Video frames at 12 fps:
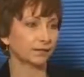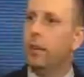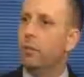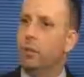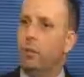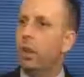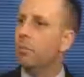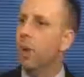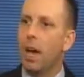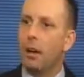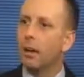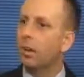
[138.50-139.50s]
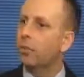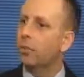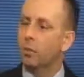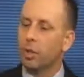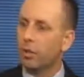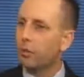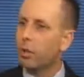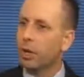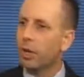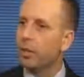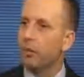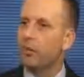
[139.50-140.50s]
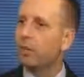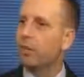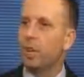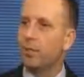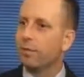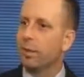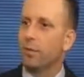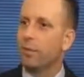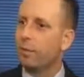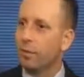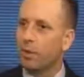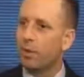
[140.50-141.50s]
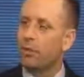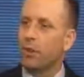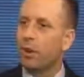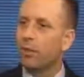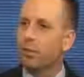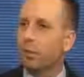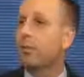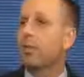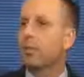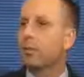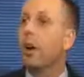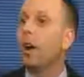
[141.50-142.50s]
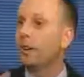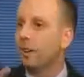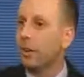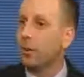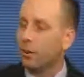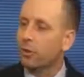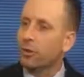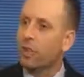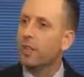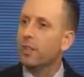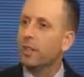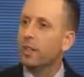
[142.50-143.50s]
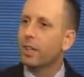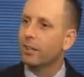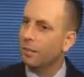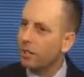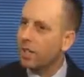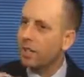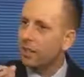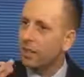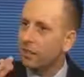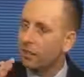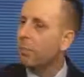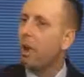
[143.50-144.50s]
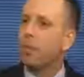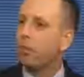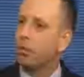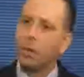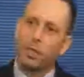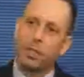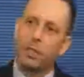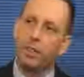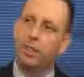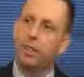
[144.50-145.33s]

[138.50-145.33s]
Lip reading: And is it a matter of experience, just kind of flipping through these charts, flipping through on your screen to kind of see and spot those quickly?